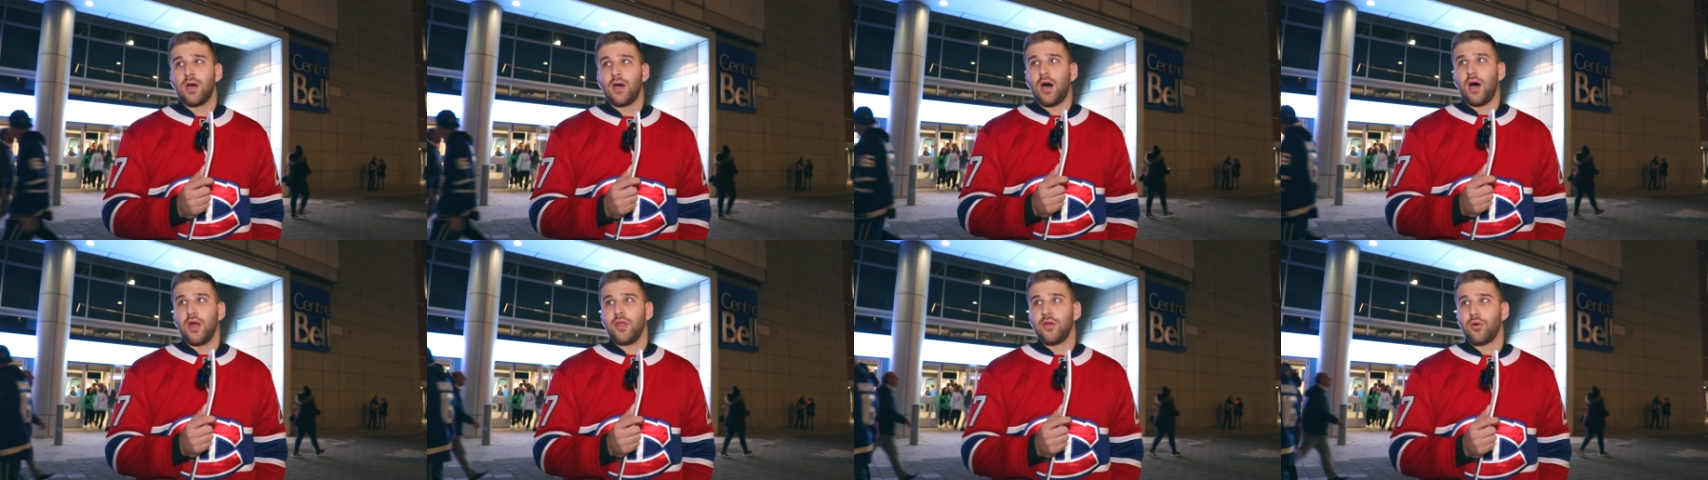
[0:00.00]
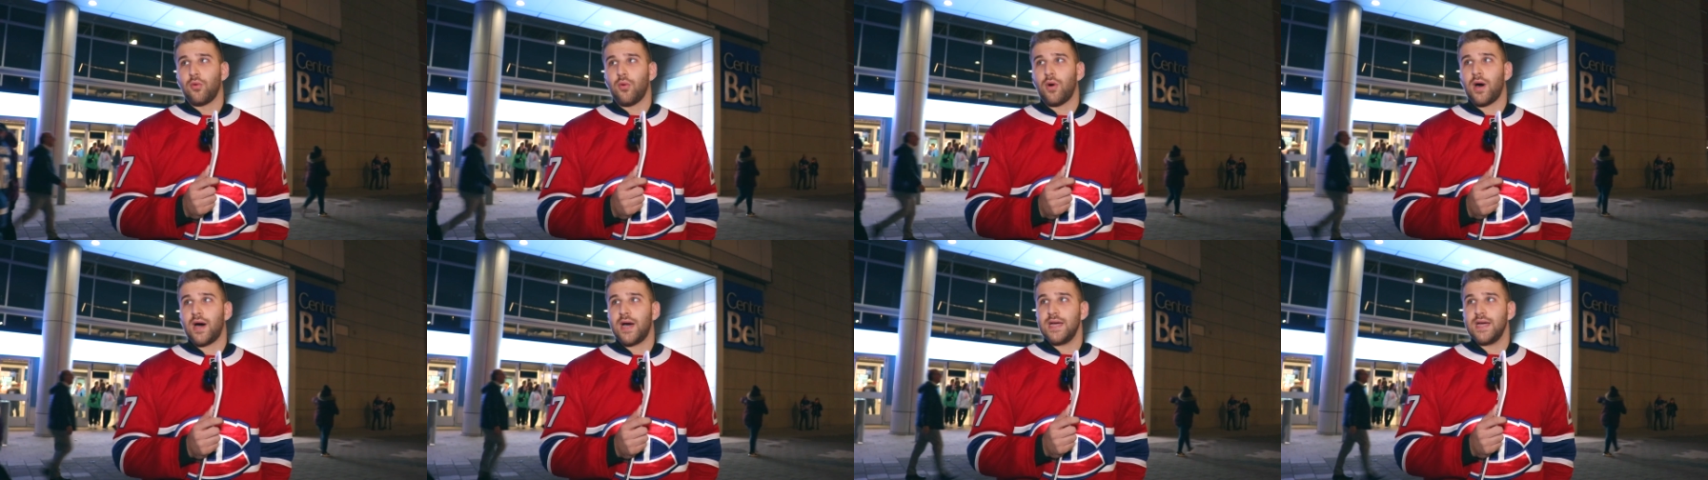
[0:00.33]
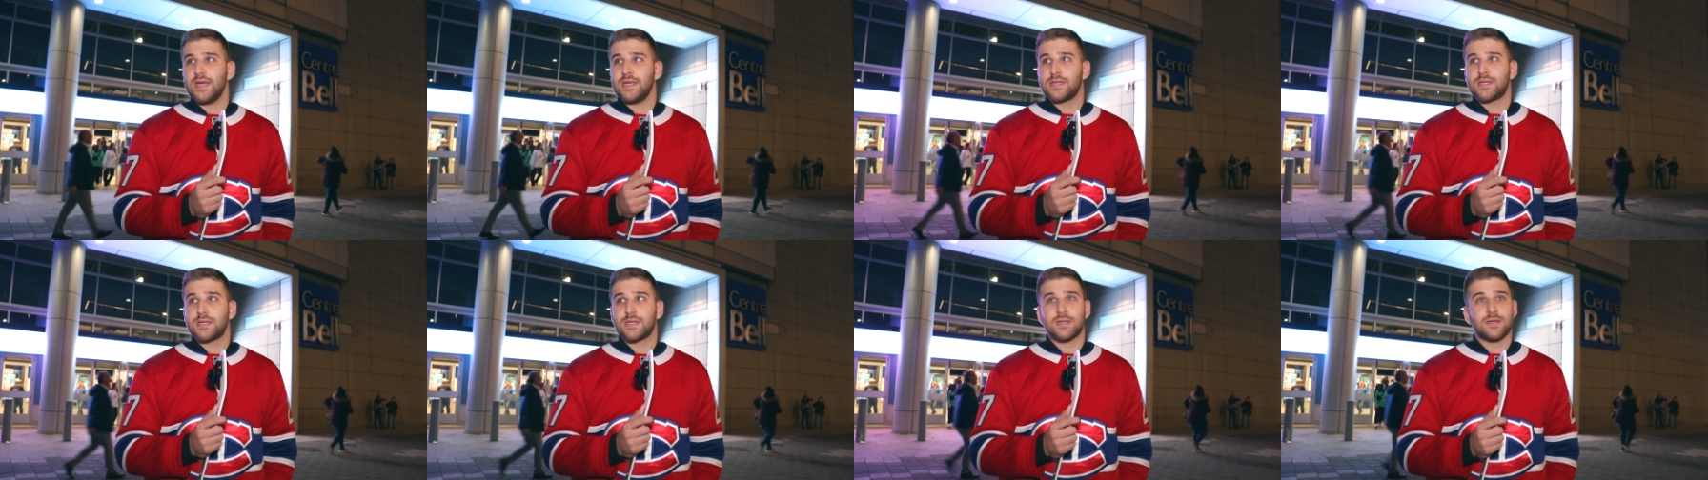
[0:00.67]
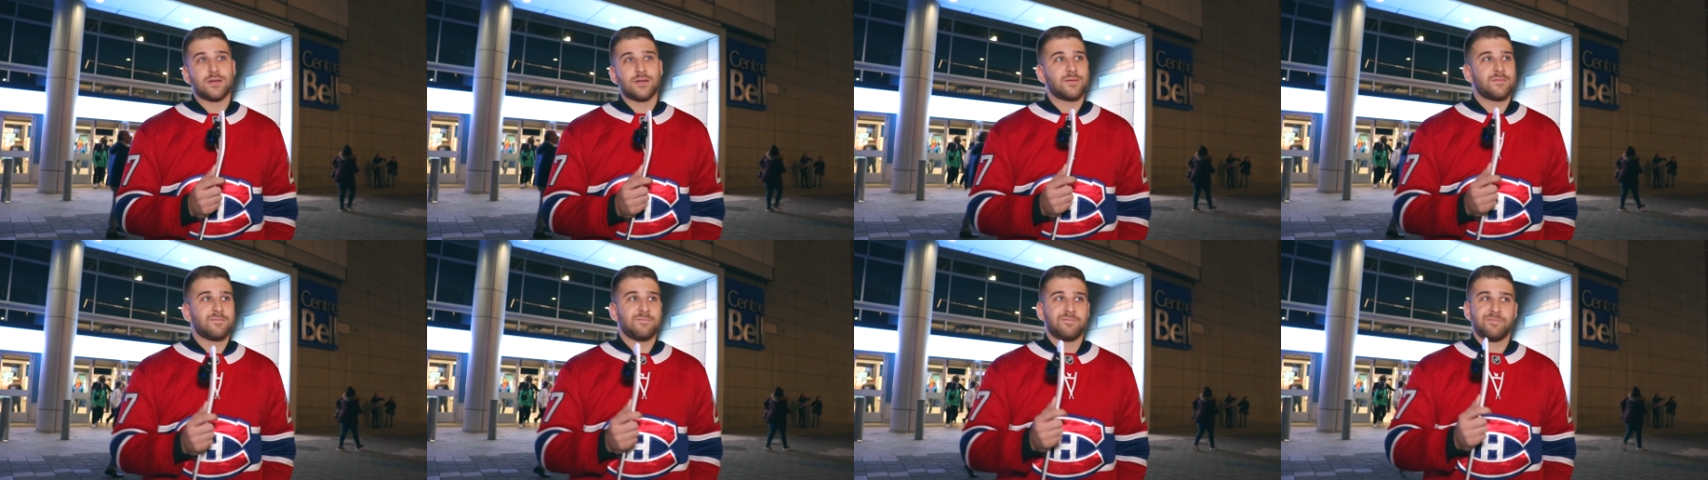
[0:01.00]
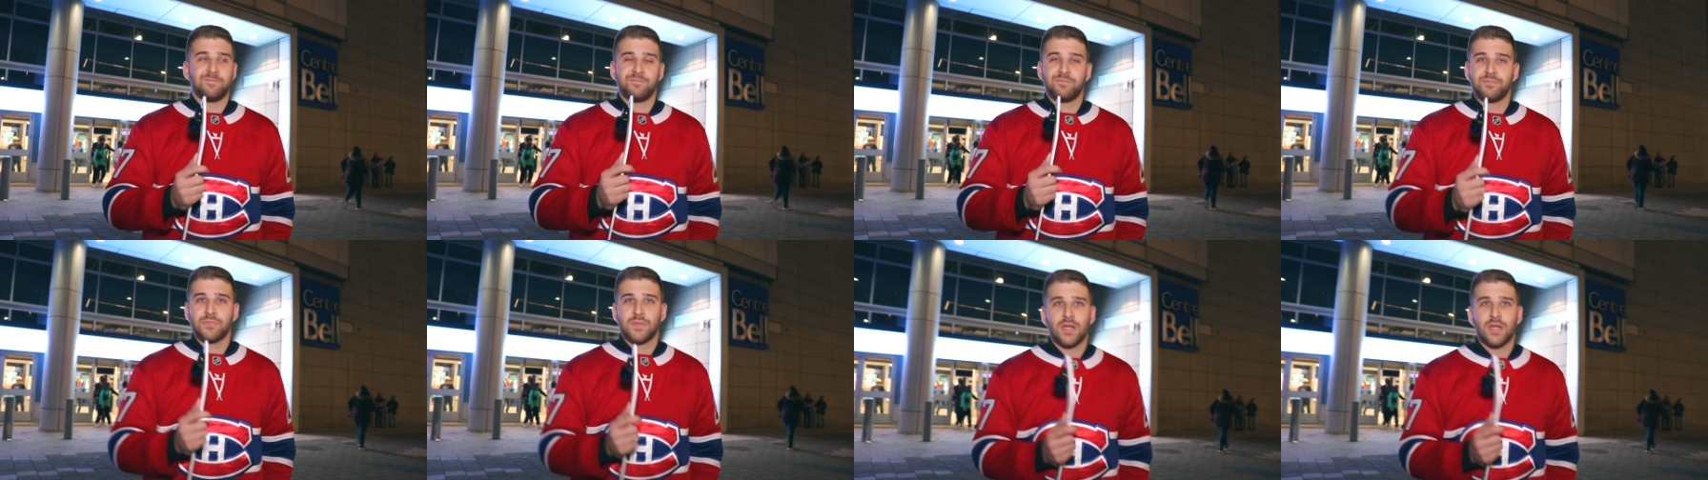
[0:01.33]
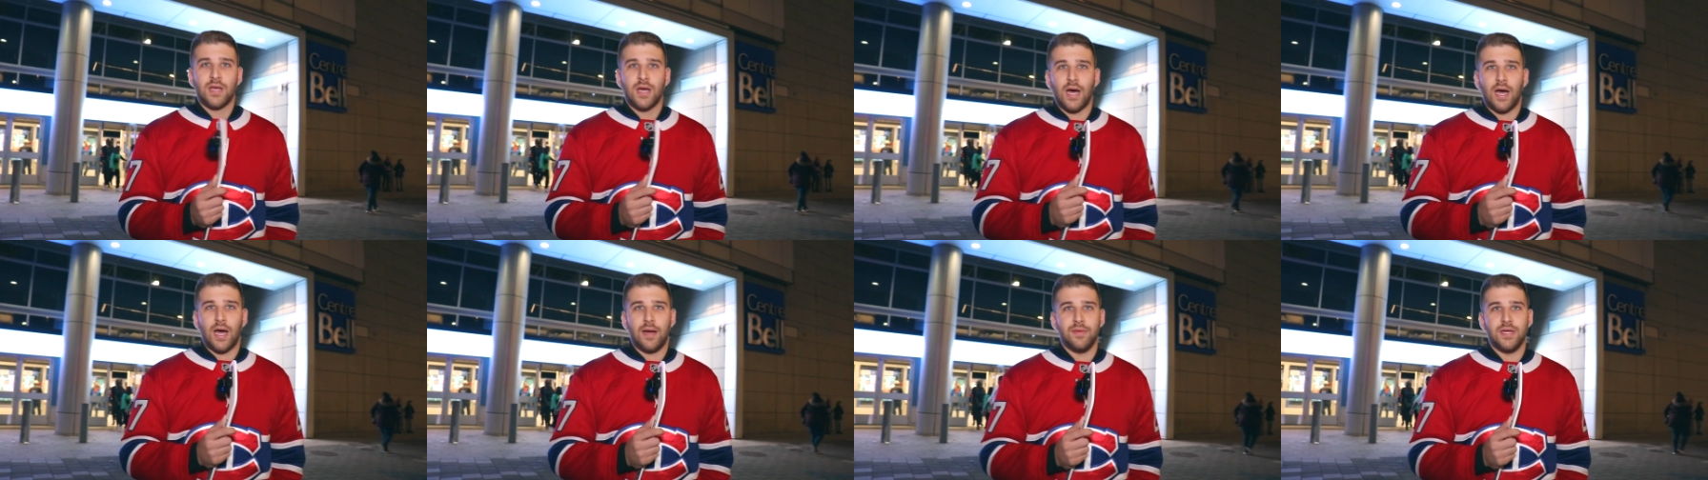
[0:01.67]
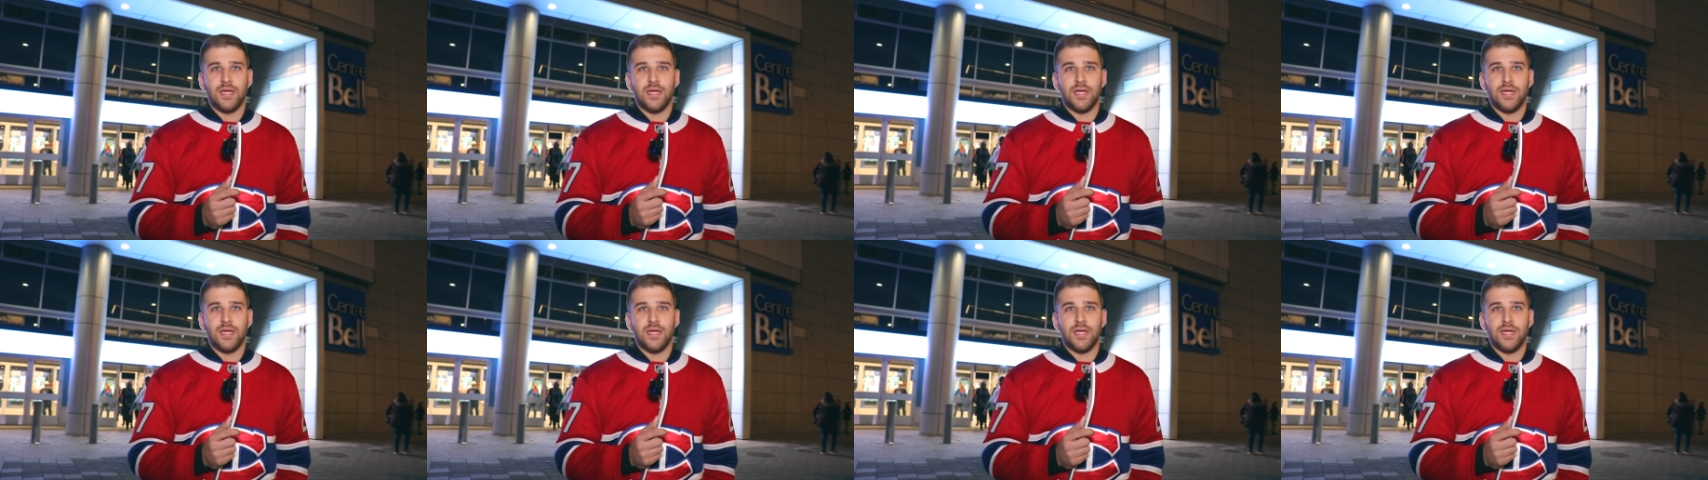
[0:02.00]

Otherwise, I